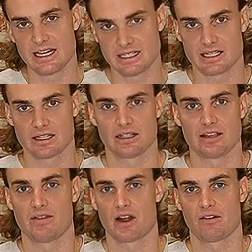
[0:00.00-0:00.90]

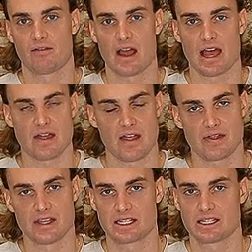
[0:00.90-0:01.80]
instantly verify that
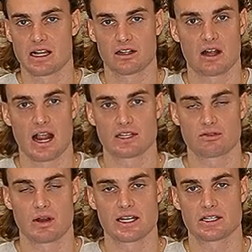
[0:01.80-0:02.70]
this seller has
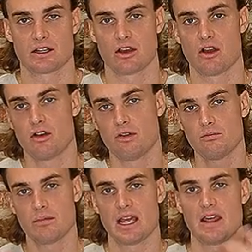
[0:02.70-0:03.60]
rights to the
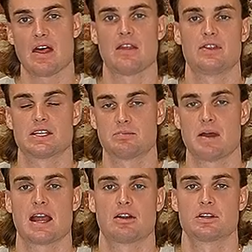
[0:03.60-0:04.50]
home and that this
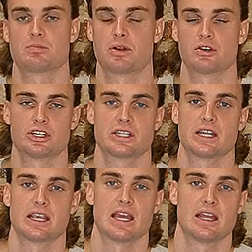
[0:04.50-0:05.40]
buyer is
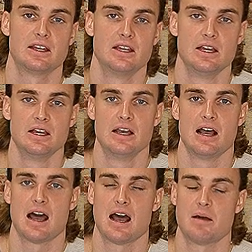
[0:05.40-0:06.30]
purchasing it.
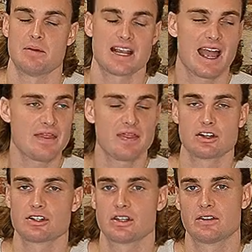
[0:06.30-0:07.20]
Again,
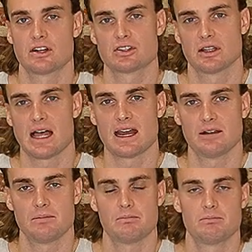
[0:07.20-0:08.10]
there's a lot
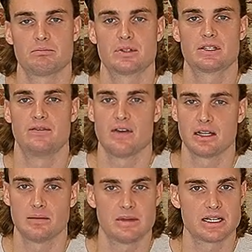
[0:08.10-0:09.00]
of
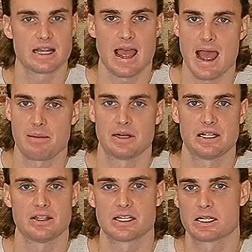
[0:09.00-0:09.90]
development to happen
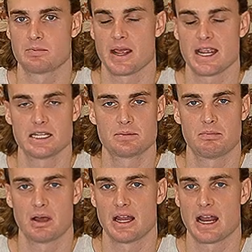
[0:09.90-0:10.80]
in this space,
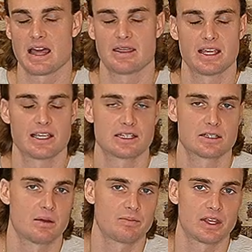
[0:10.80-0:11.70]
but I think it's
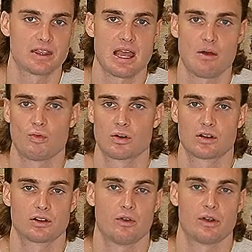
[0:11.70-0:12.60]
something that we're
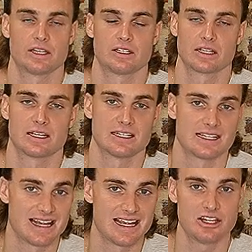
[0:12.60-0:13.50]
going to
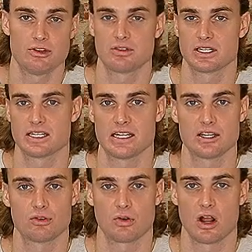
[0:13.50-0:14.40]
continue to see
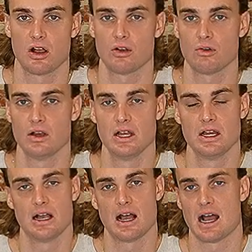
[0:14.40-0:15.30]
grow.
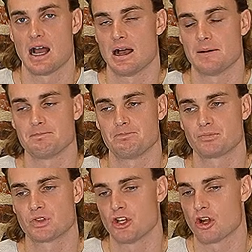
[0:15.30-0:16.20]

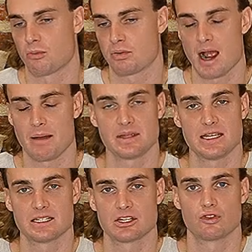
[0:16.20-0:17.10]
Proppy
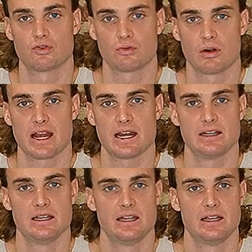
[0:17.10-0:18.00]
is a great